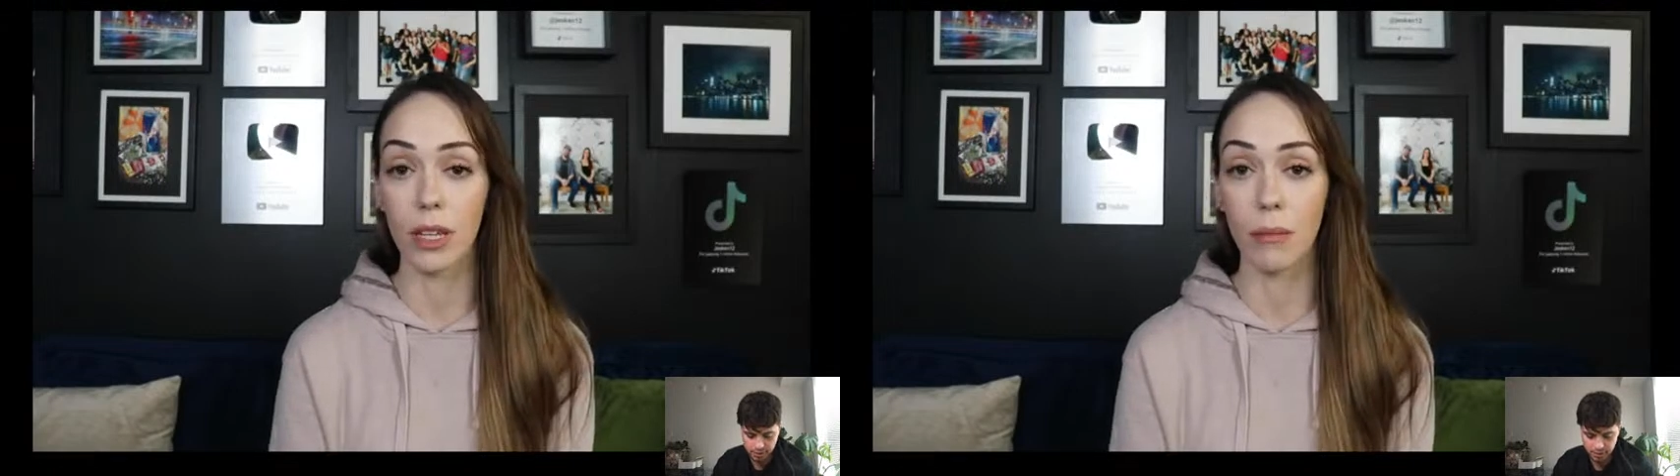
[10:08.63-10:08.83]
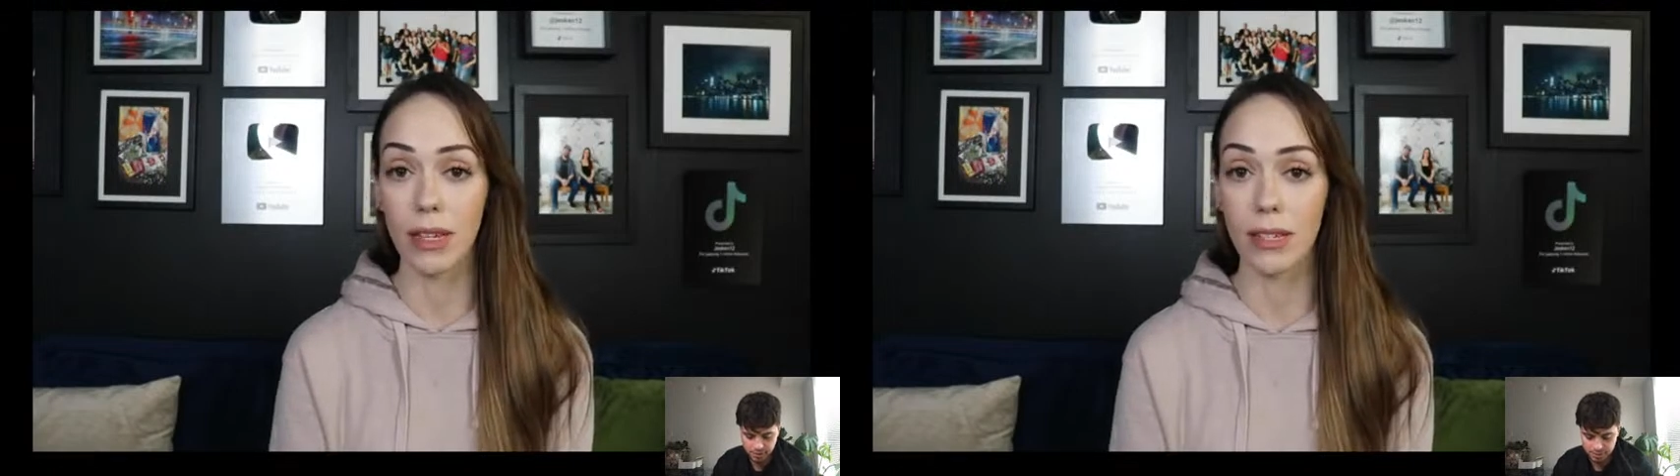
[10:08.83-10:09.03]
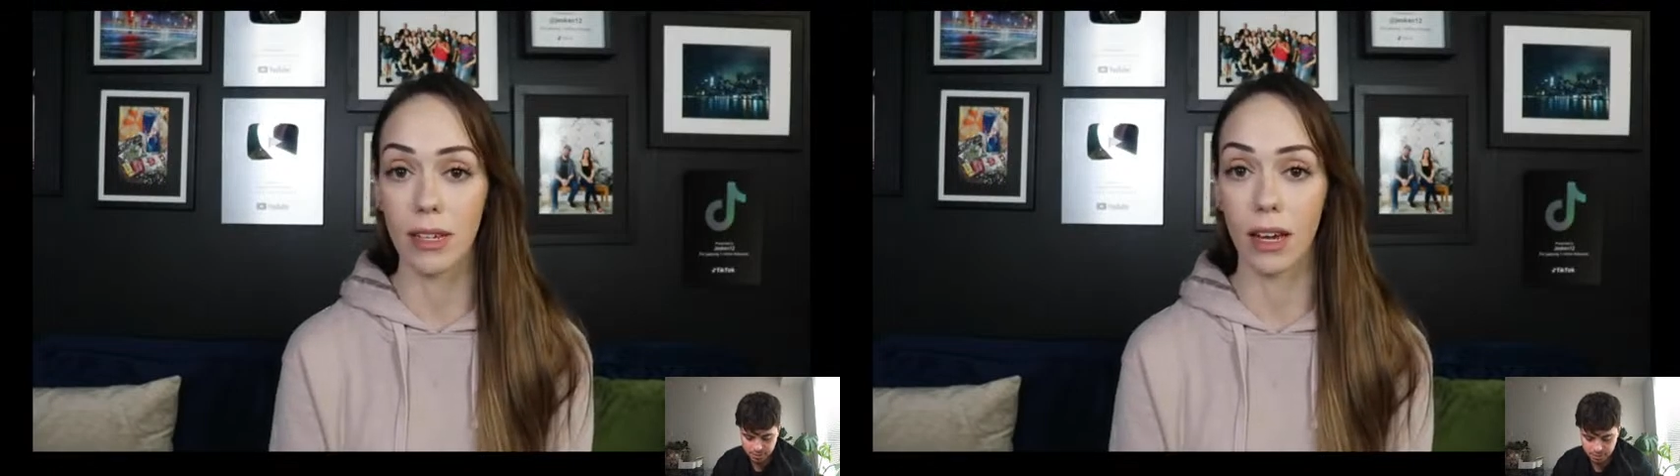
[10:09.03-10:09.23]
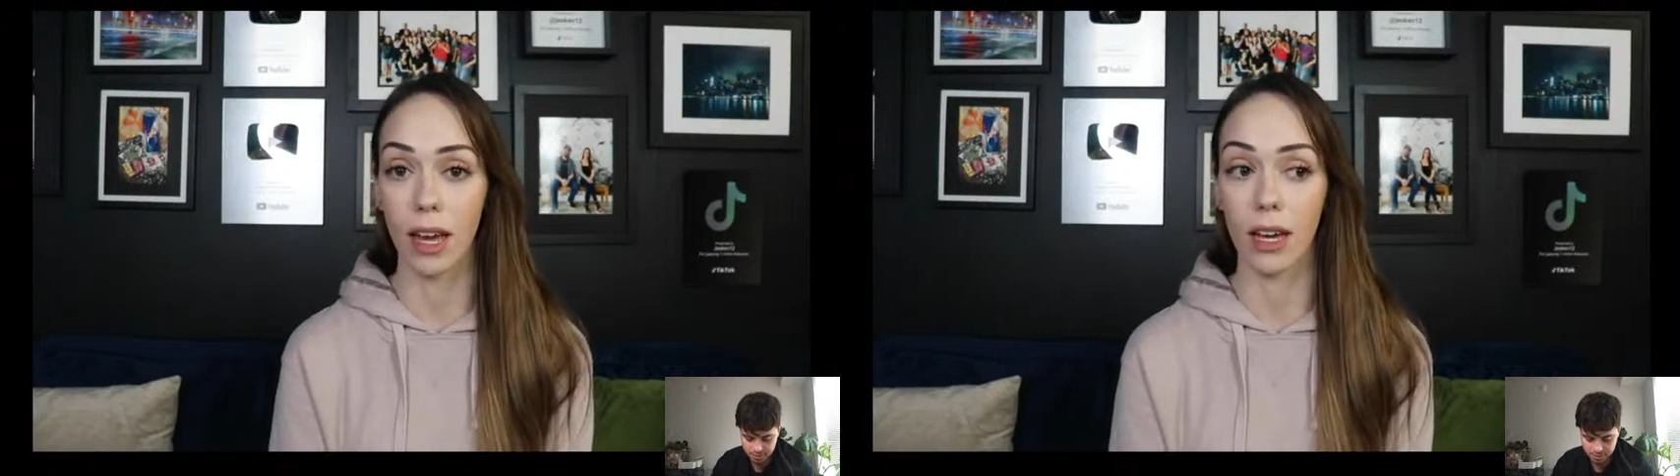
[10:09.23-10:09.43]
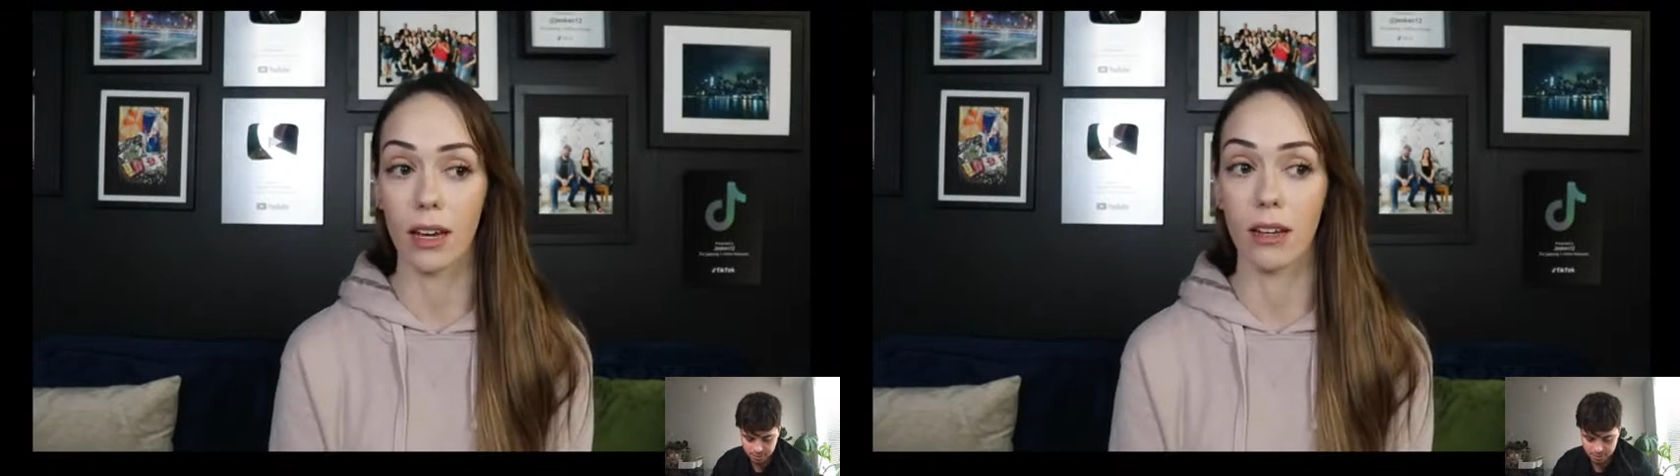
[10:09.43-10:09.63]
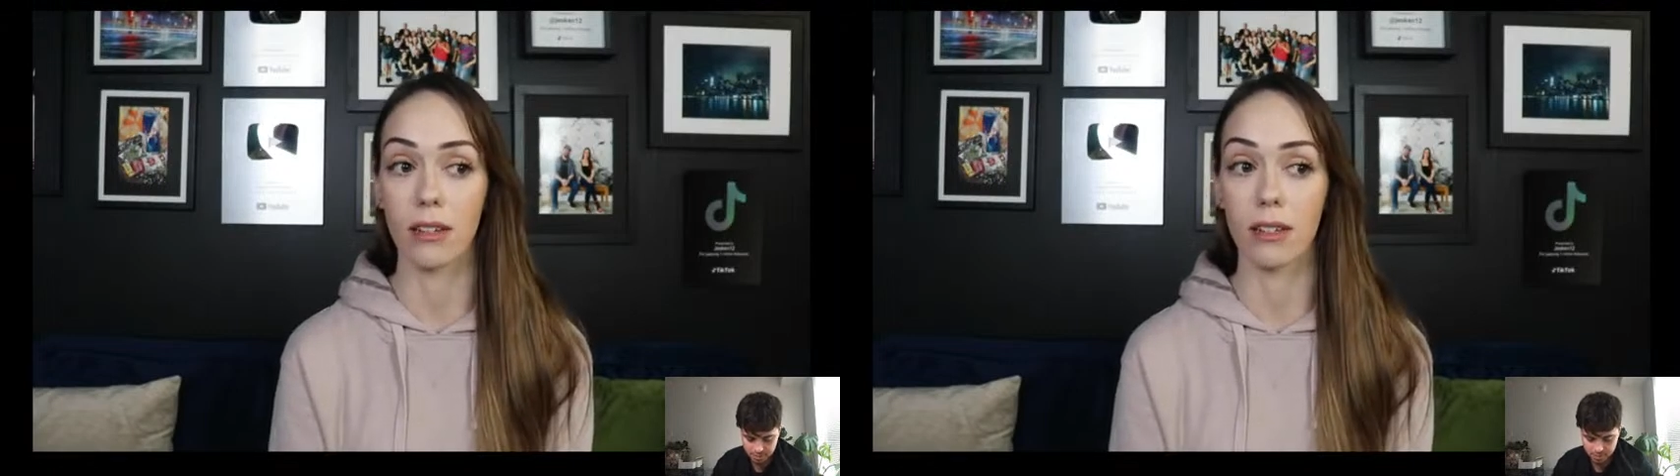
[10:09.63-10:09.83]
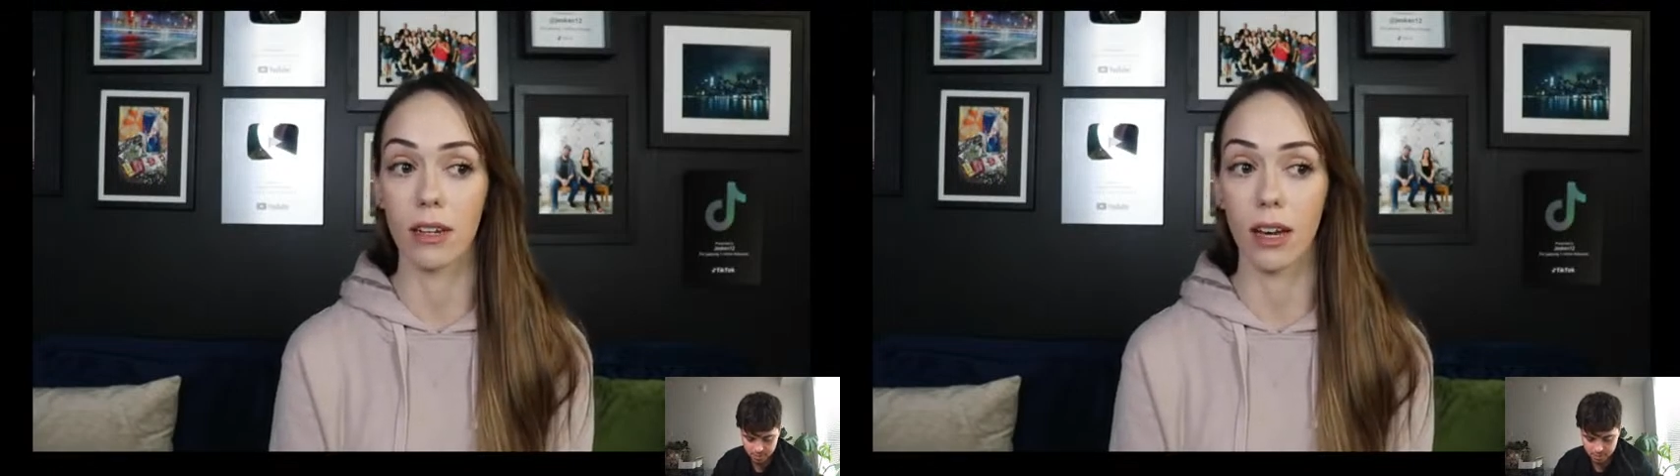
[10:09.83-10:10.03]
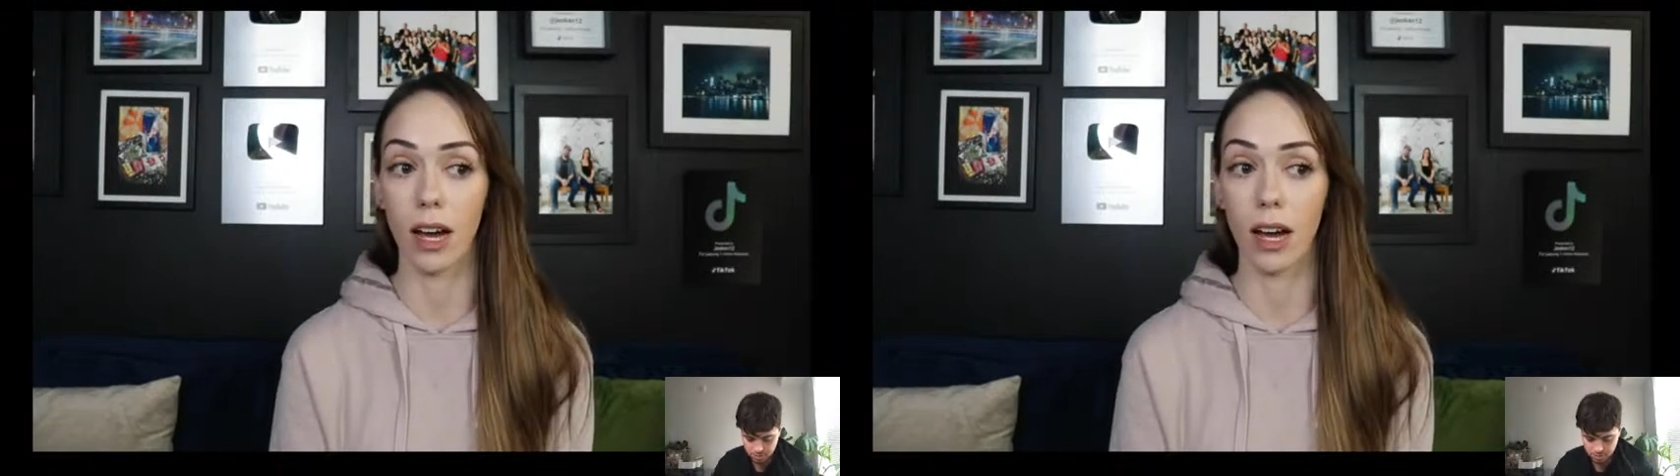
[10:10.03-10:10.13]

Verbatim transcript: really messy, and